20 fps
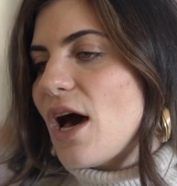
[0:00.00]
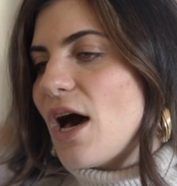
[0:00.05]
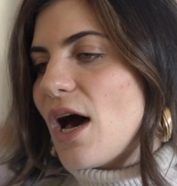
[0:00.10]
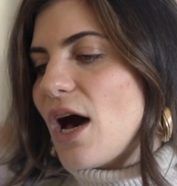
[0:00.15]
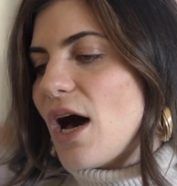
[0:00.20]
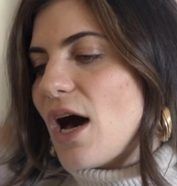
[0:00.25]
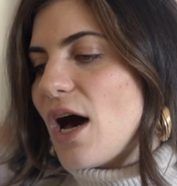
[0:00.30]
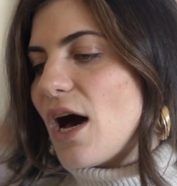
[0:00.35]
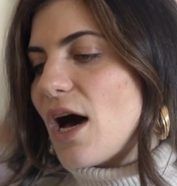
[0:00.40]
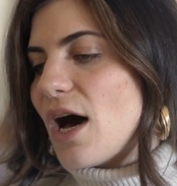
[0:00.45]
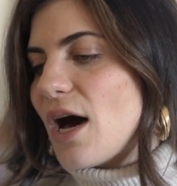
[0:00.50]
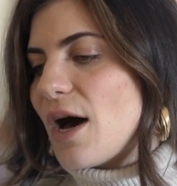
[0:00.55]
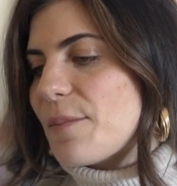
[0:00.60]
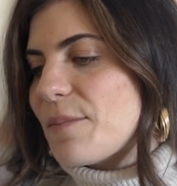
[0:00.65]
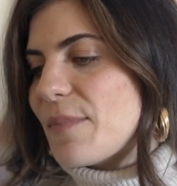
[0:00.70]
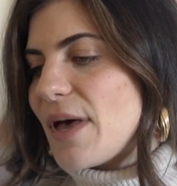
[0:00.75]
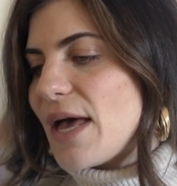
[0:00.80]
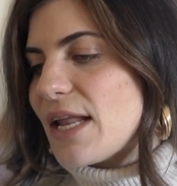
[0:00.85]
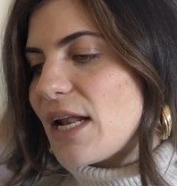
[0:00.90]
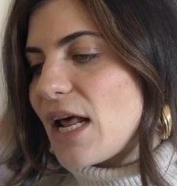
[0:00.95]

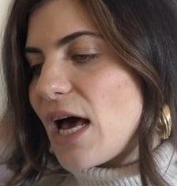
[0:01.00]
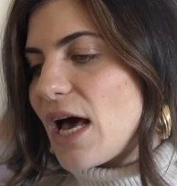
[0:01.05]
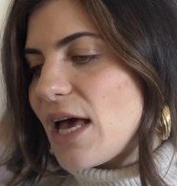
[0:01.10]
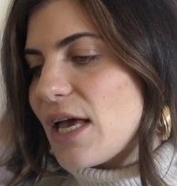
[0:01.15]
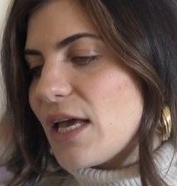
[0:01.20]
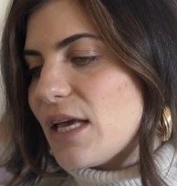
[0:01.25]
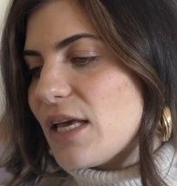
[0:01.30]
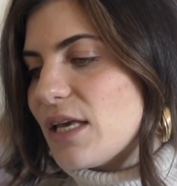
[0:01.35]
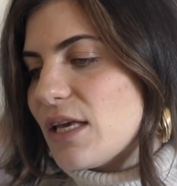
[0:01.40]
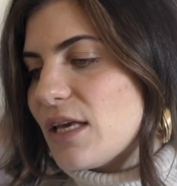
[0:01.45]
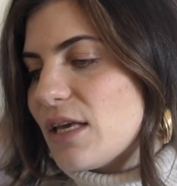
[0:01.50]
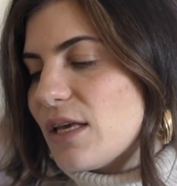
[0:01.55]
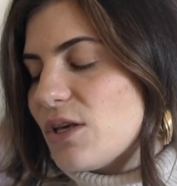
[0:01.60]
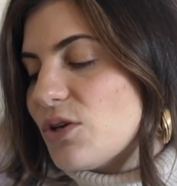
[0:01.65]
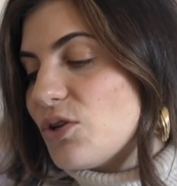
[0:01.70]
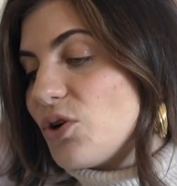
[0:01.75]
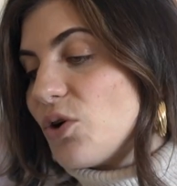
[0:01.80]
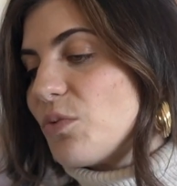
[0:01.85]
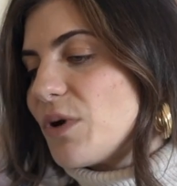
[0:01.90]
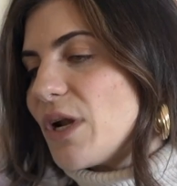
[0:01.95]
And
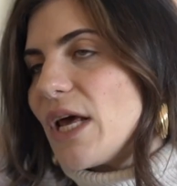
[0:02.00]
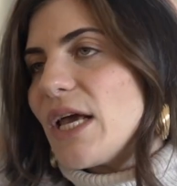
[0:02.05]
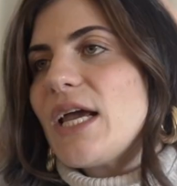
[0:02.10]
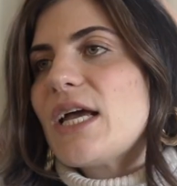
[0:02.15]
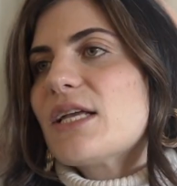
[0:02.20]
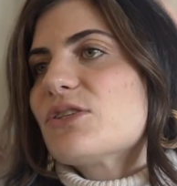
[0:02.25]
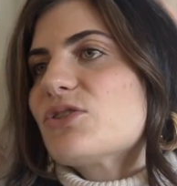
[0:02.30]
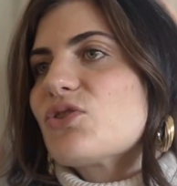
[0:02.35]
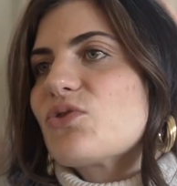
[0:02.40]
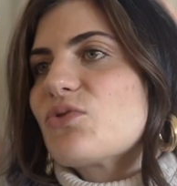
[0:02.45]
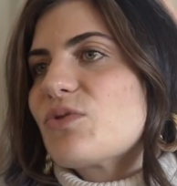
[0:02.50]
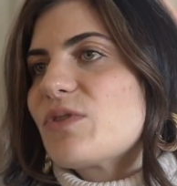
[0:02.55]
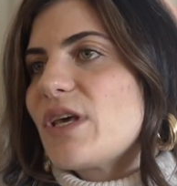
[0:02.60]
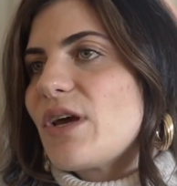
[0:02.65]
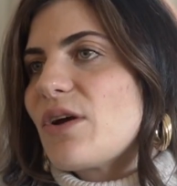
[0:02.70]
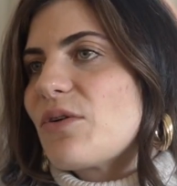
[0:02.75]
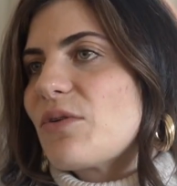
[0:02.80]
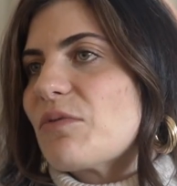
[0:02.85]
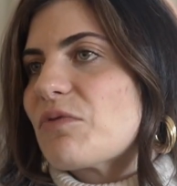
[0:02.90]
when I entered there,